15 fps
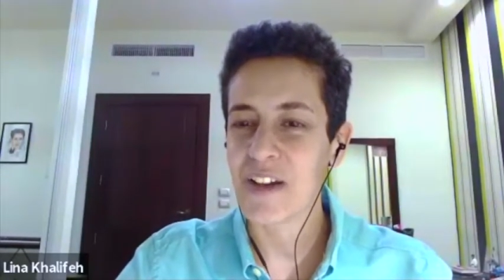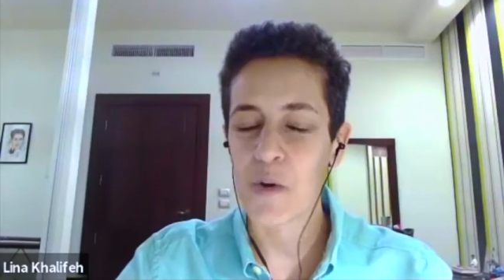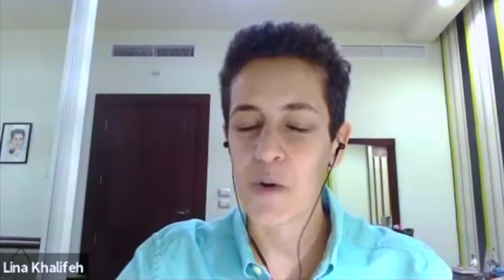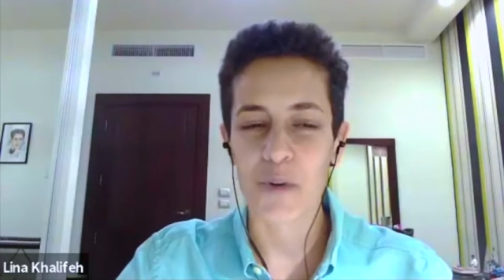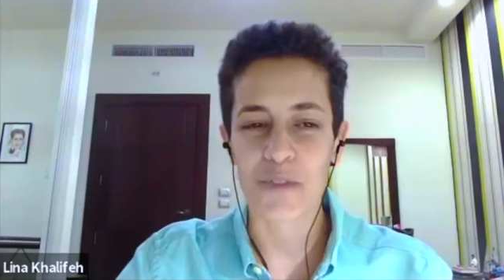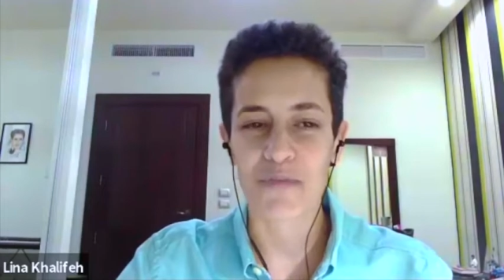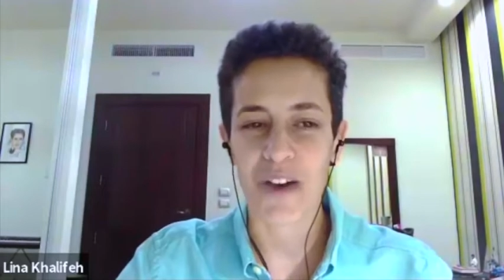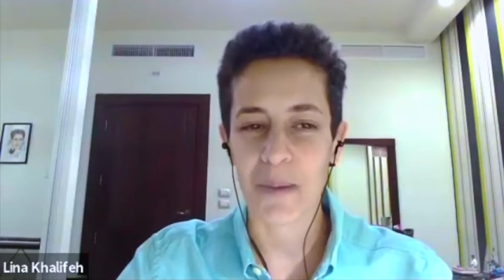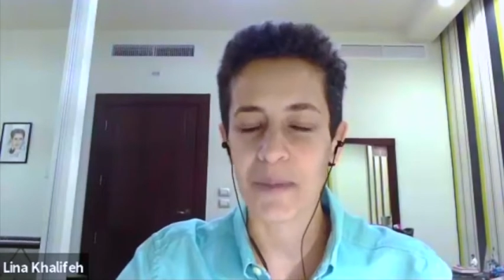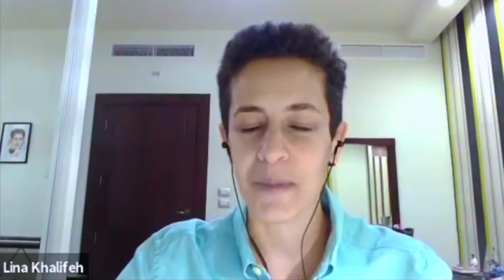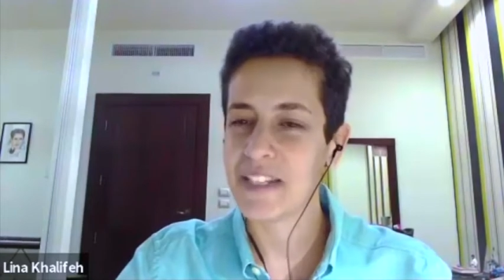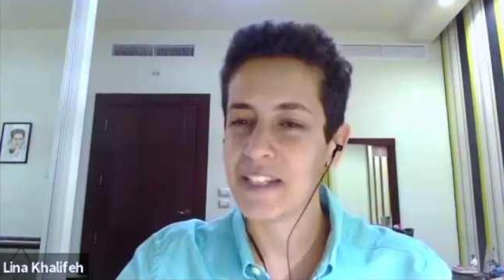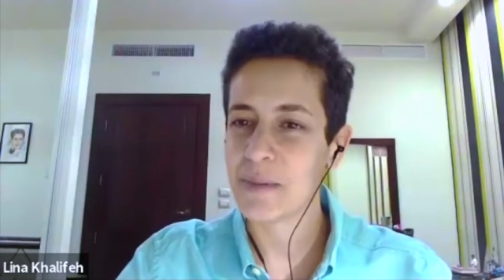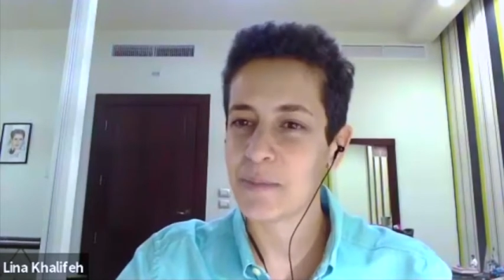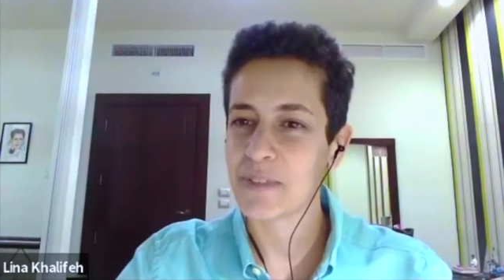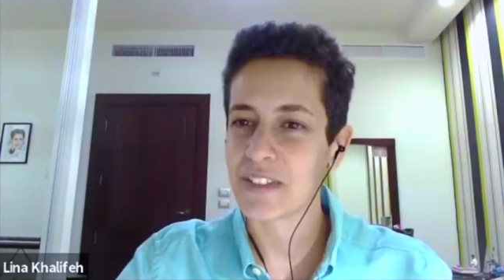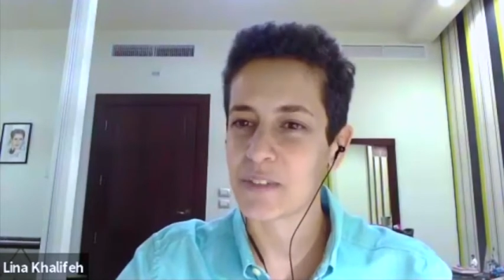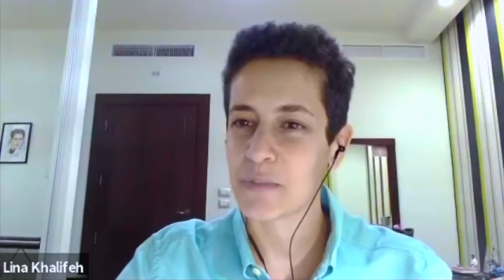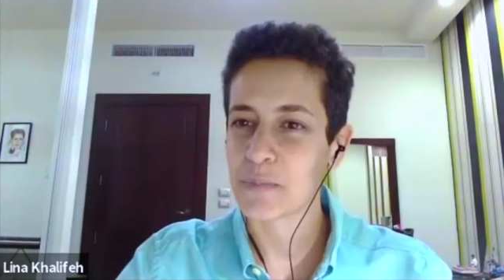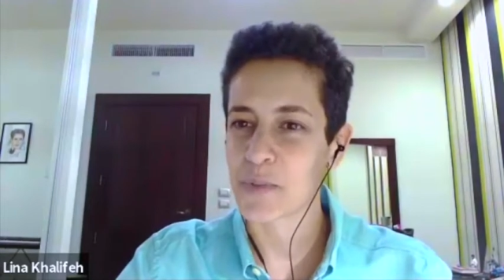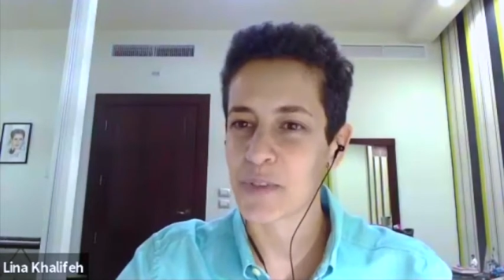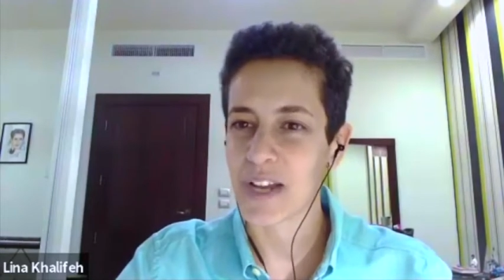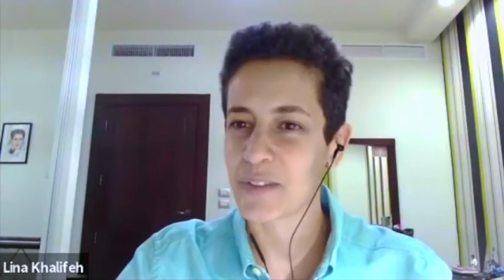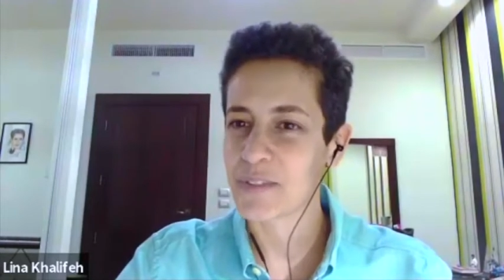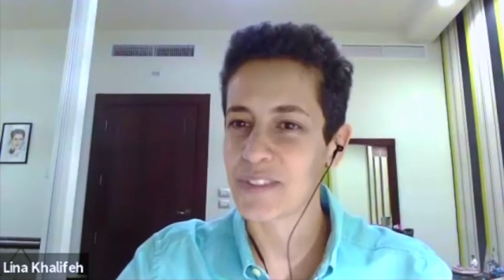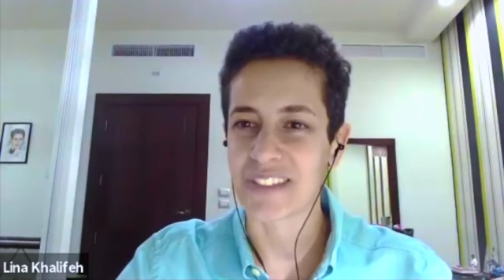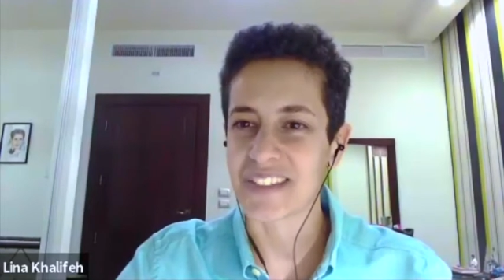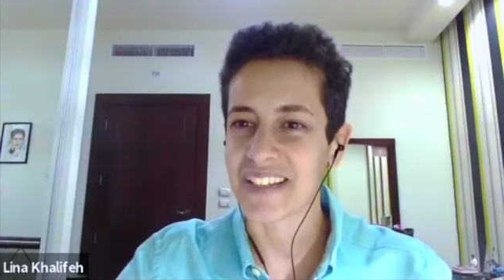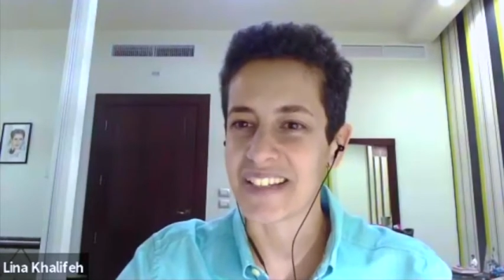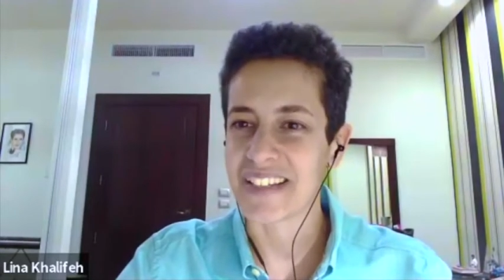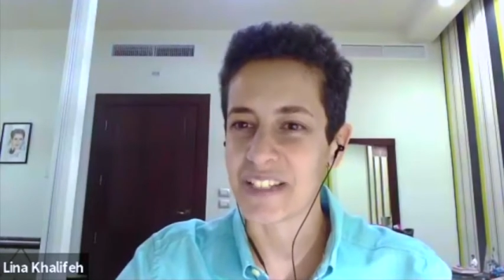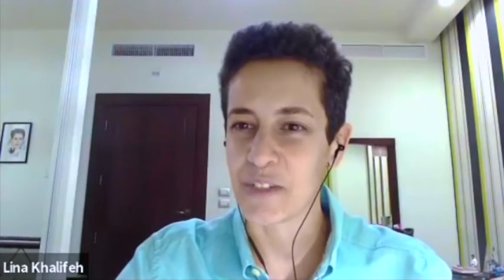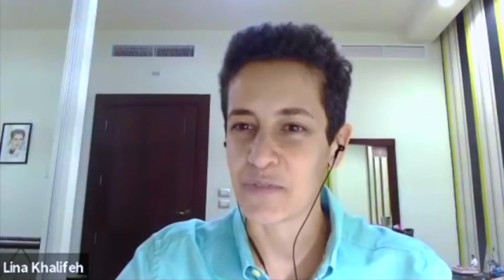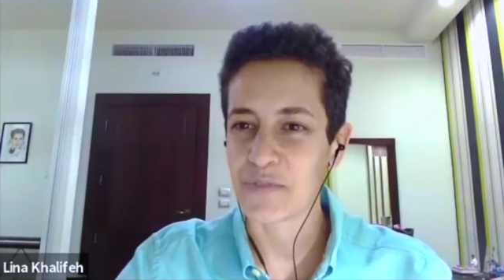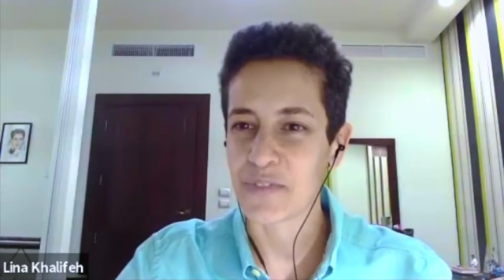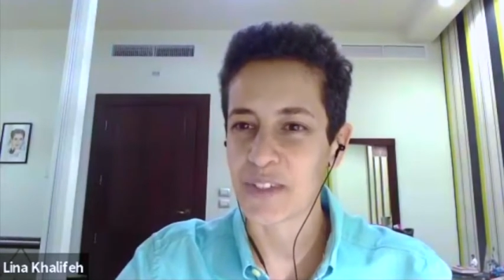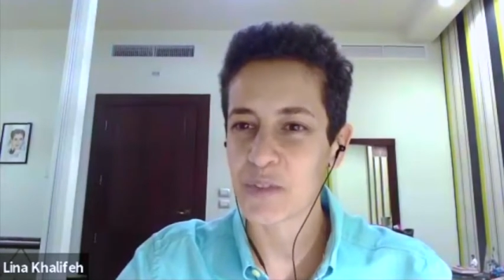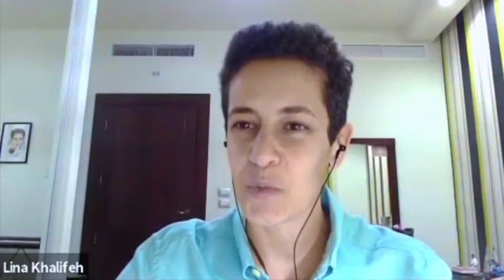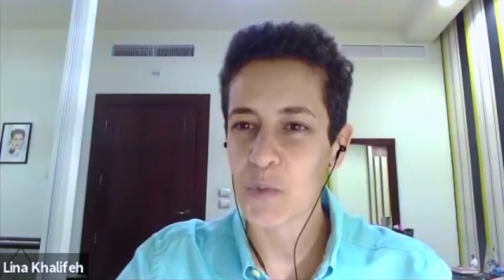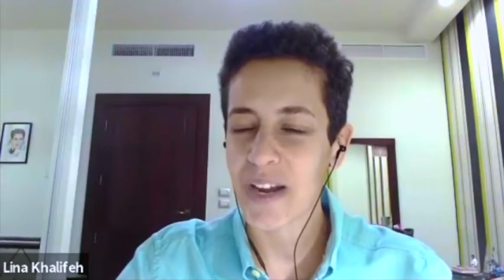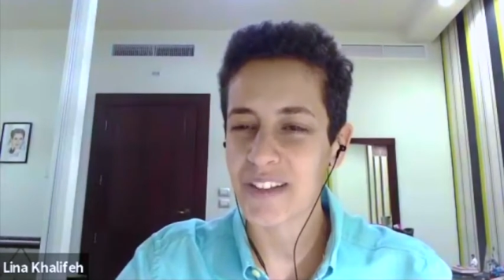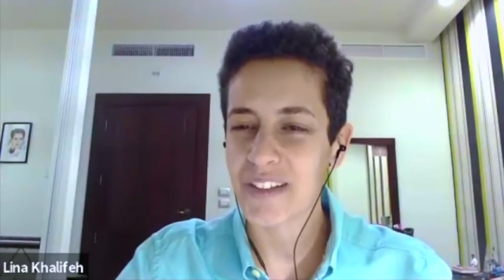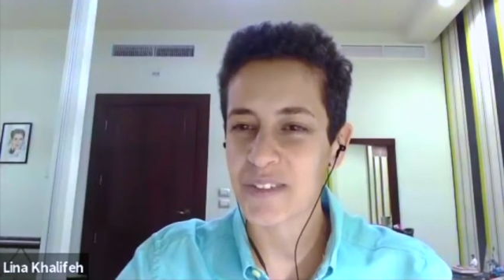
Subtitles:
with family names, it's pronounced in a different way.